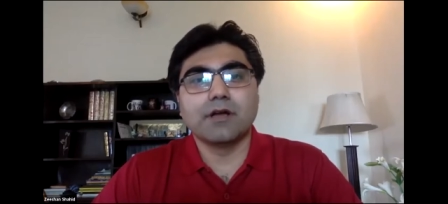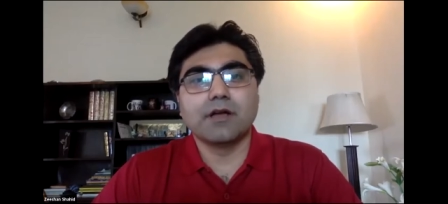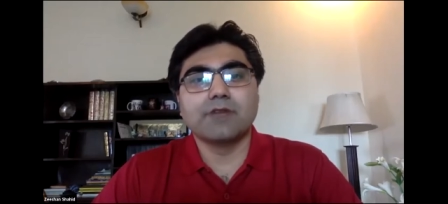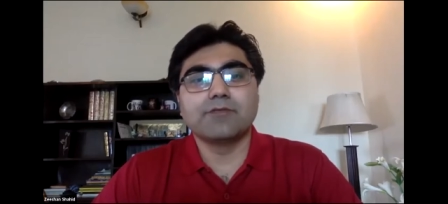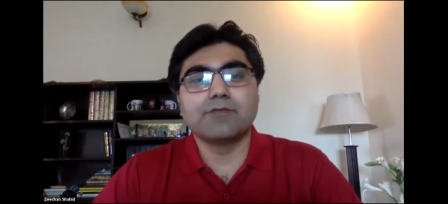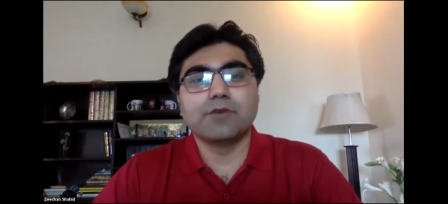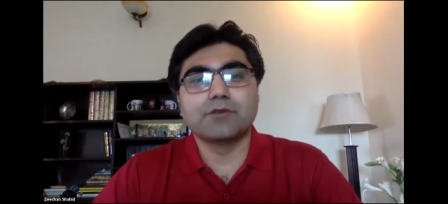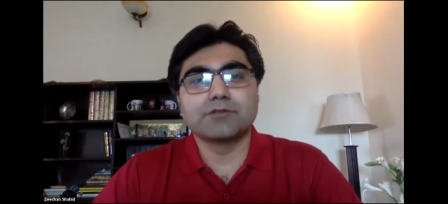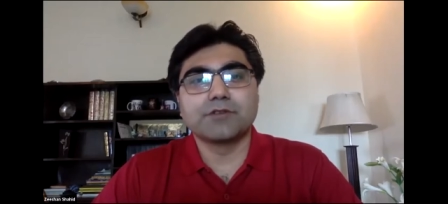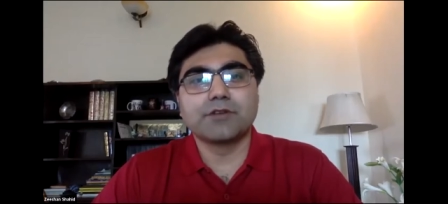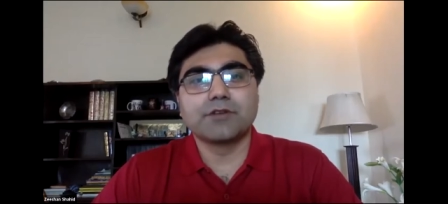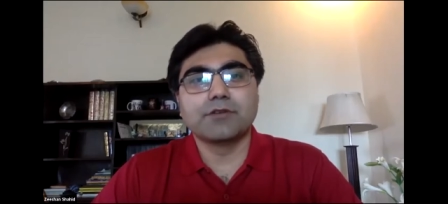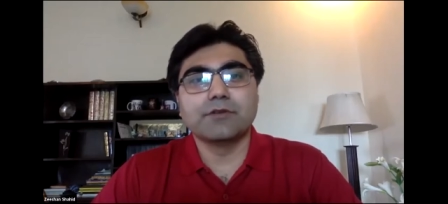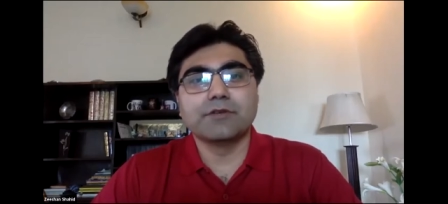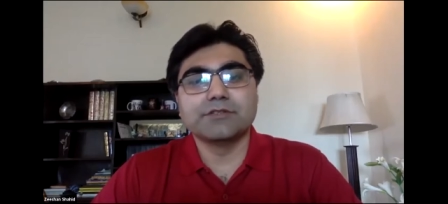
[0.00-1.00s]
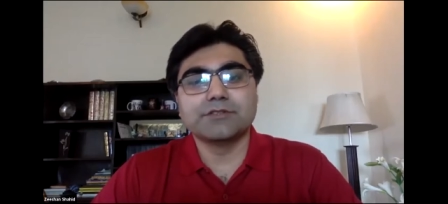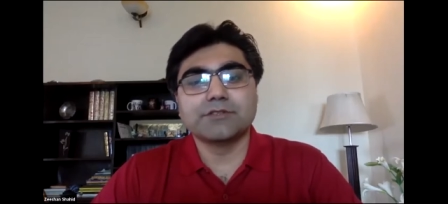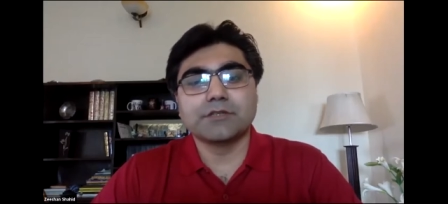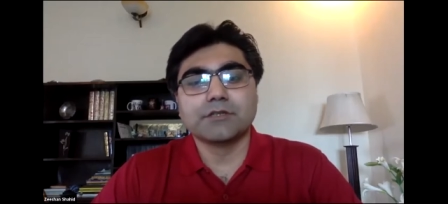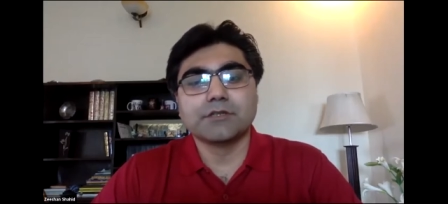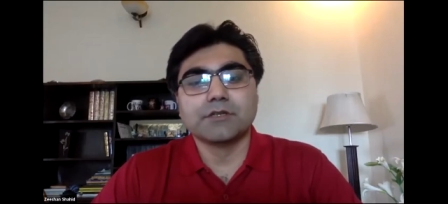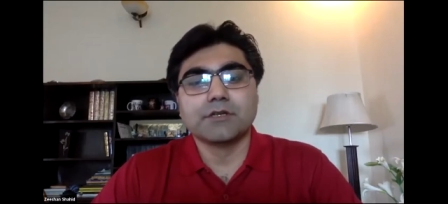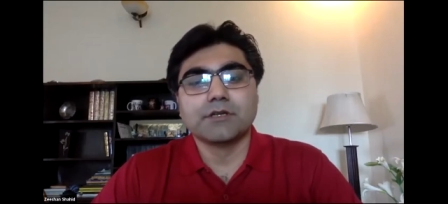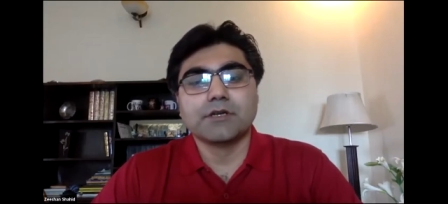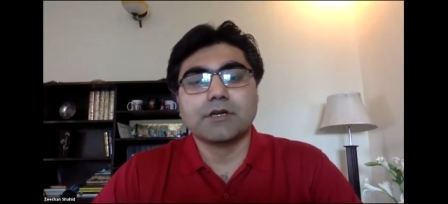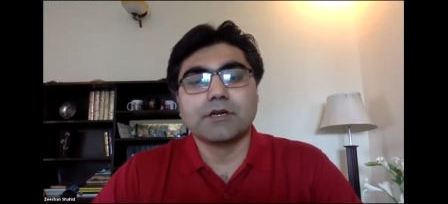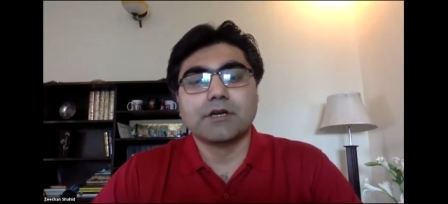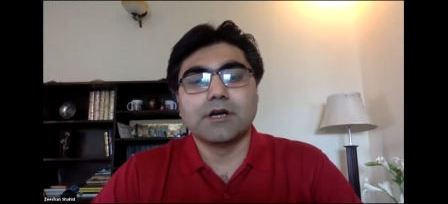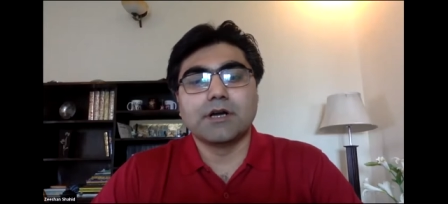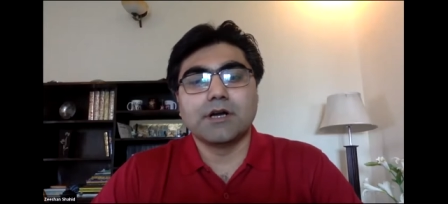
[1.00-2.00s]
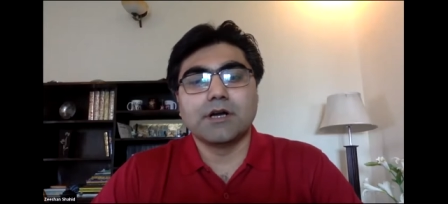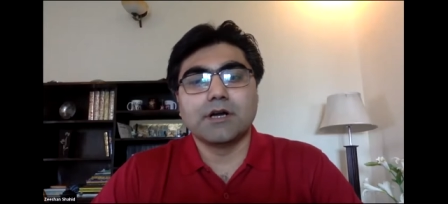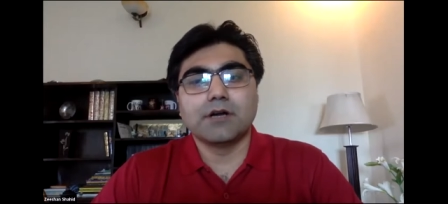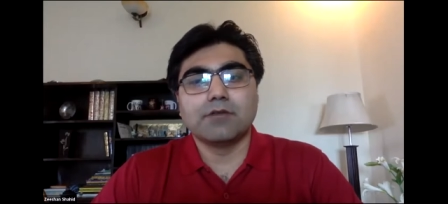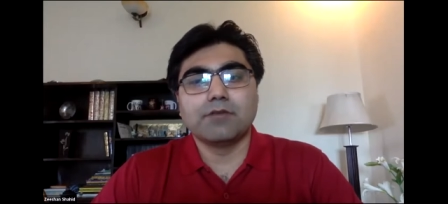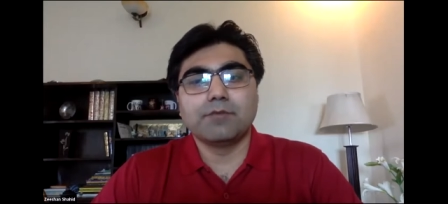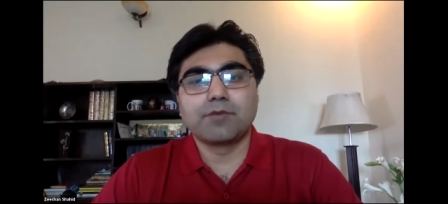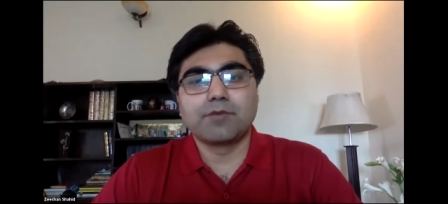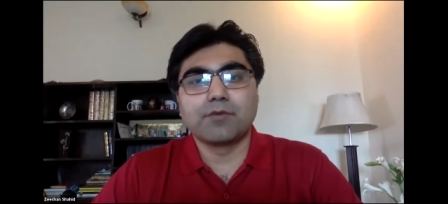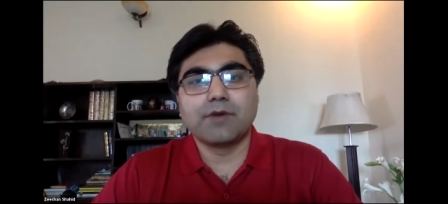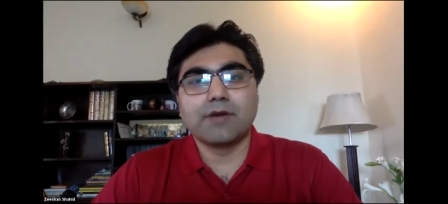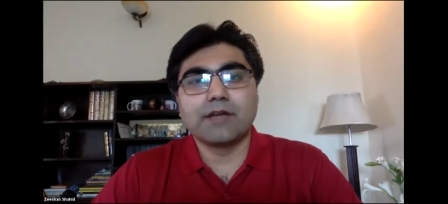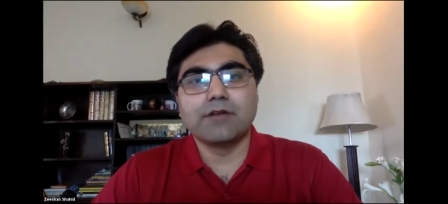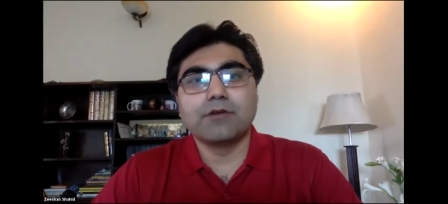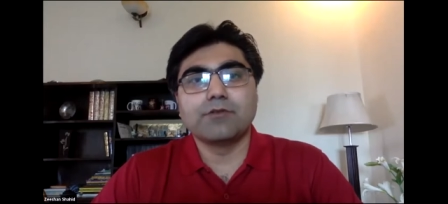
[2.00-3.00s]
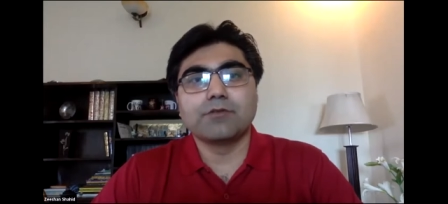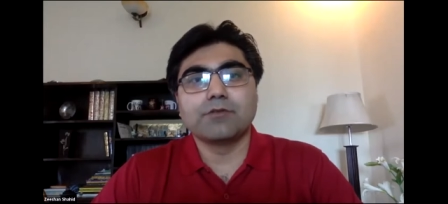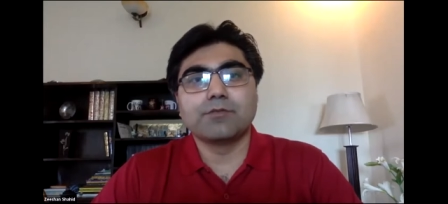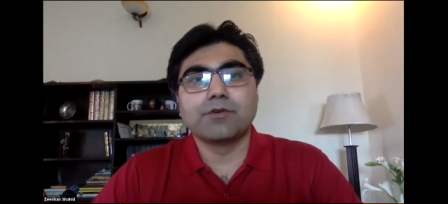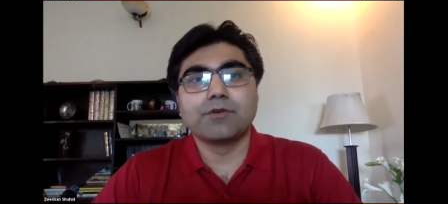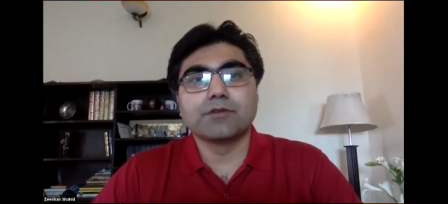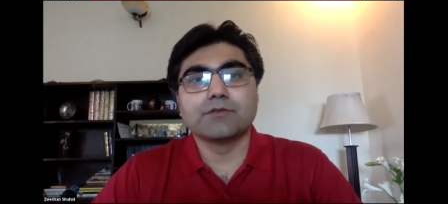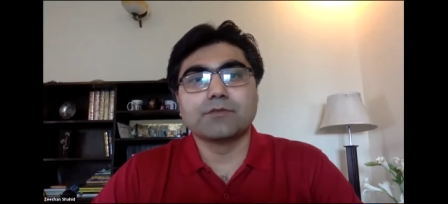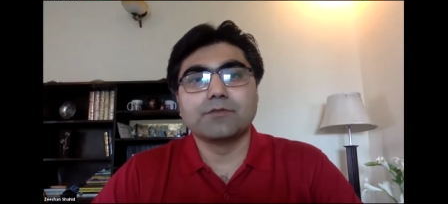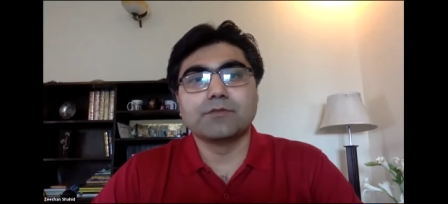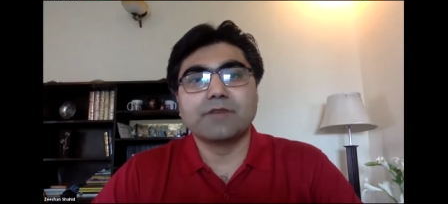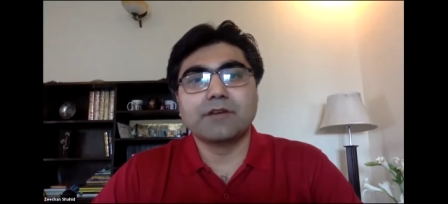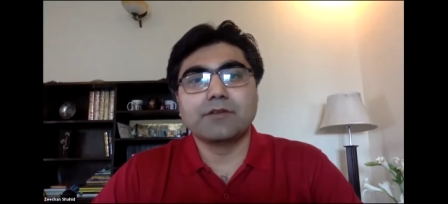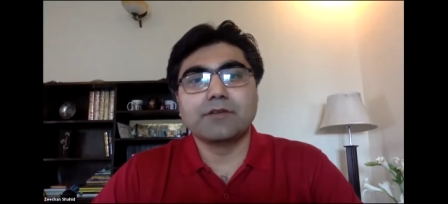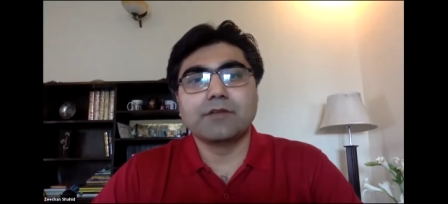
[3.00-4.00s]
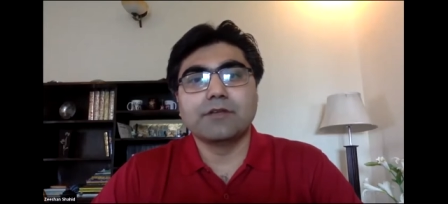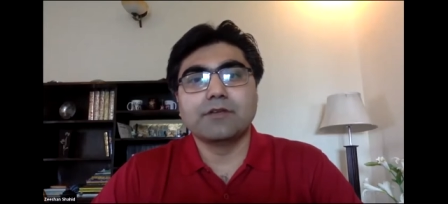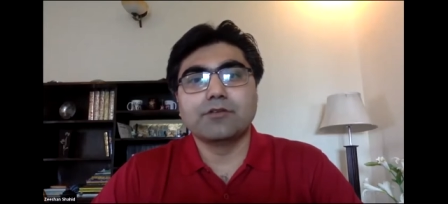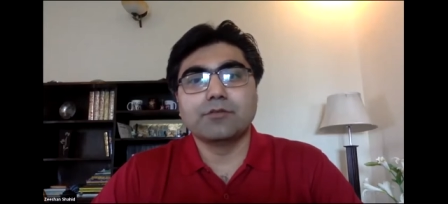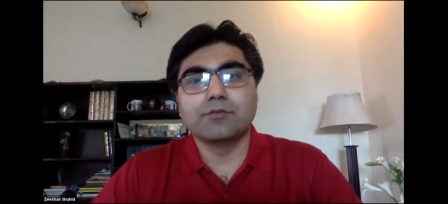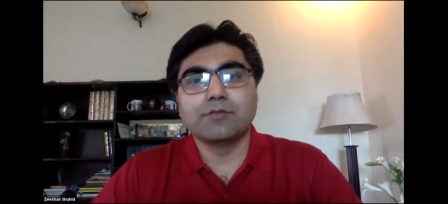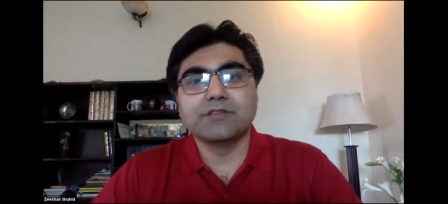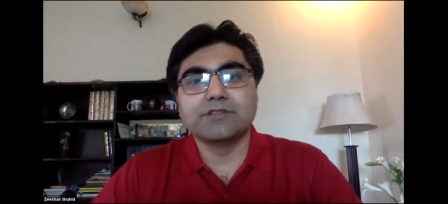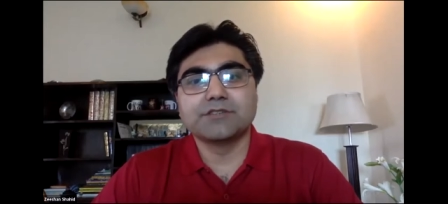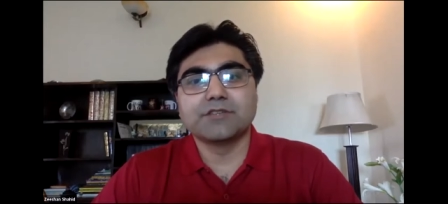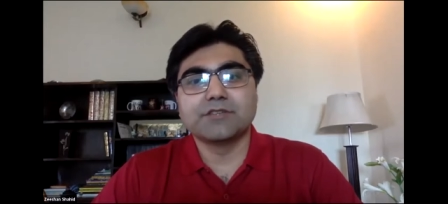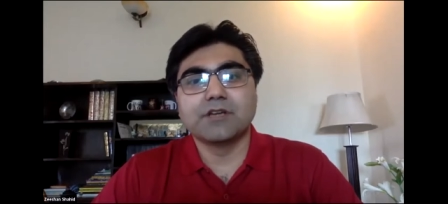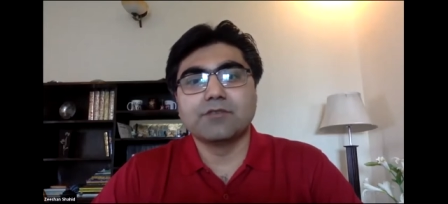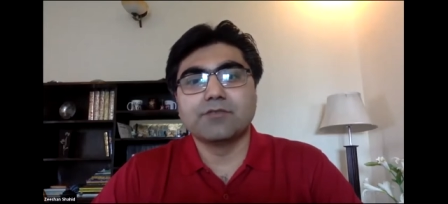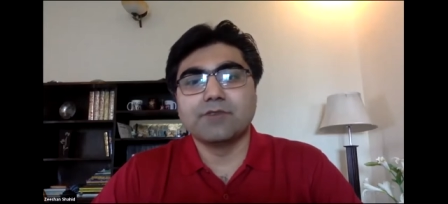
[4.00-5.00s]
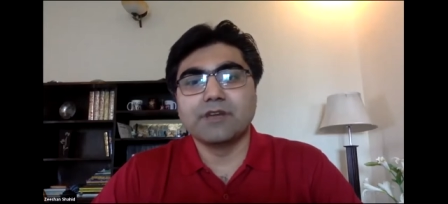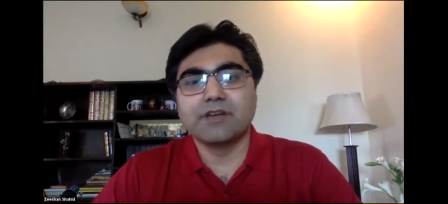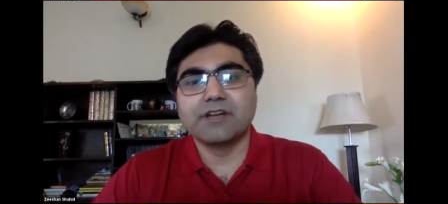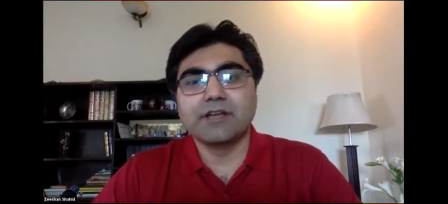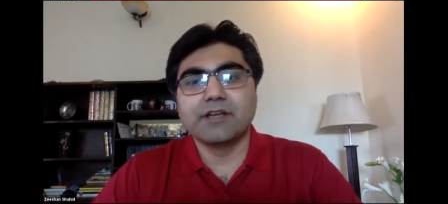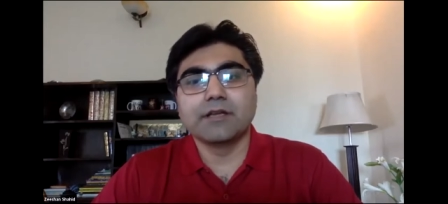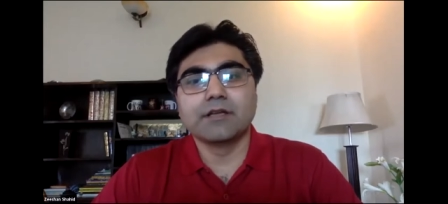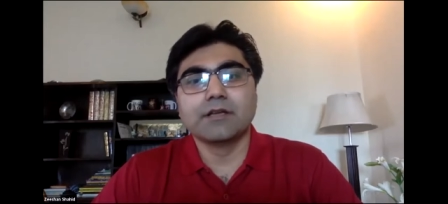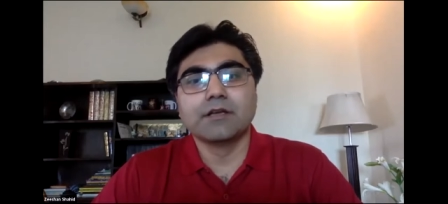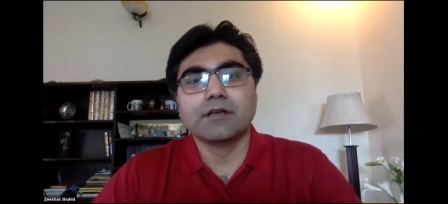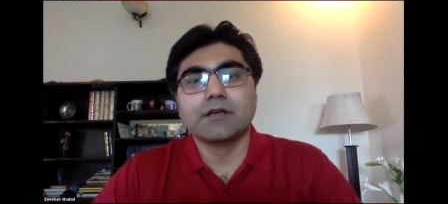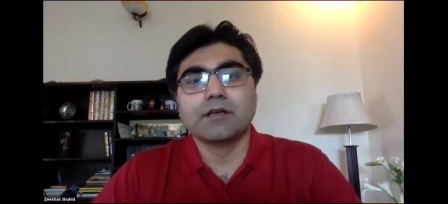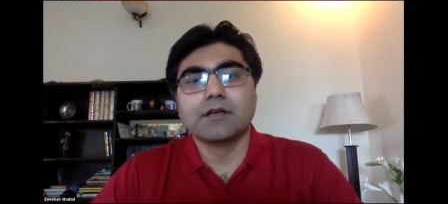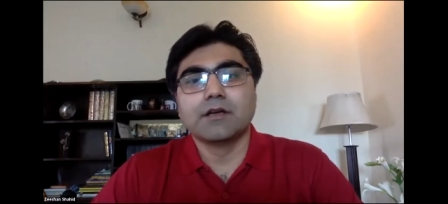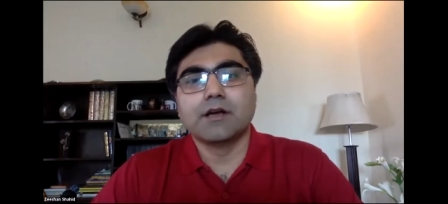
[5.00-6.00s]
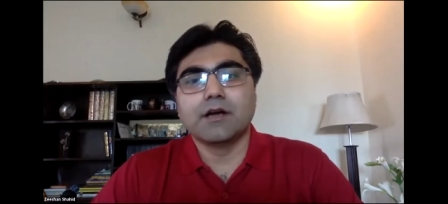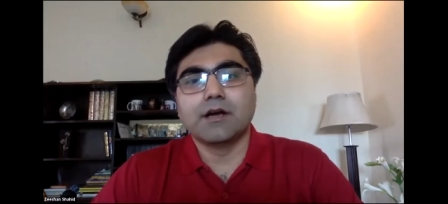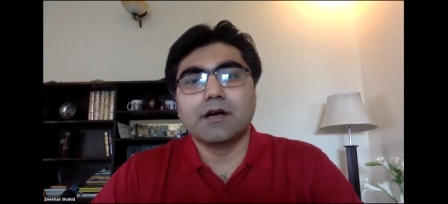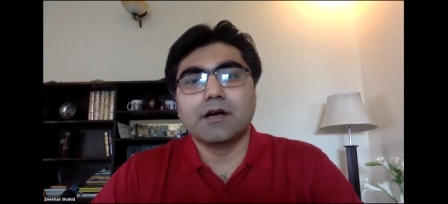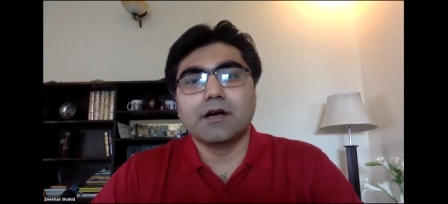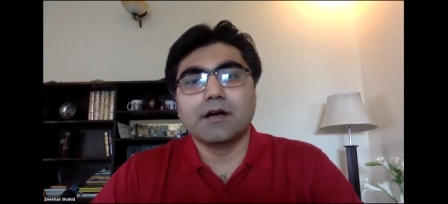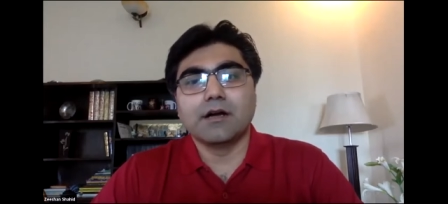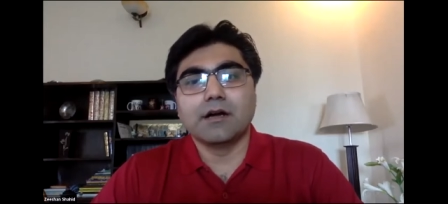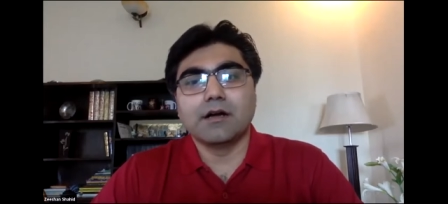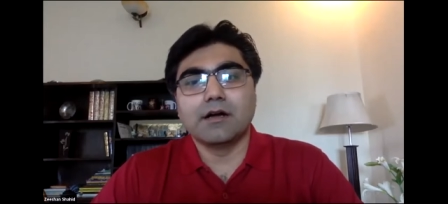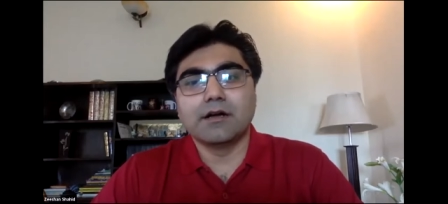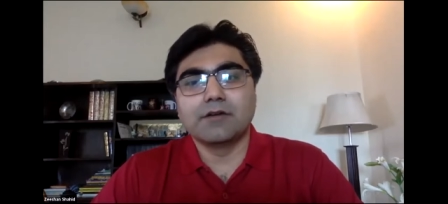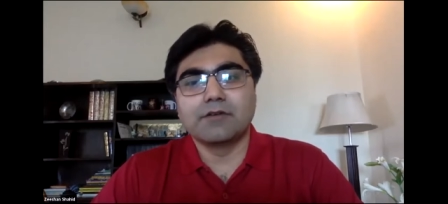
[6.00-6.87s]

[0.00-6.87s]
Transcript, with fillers: and foster innovation uh, we provide entrepreneurs with mentoring, incubation, funding, uh, and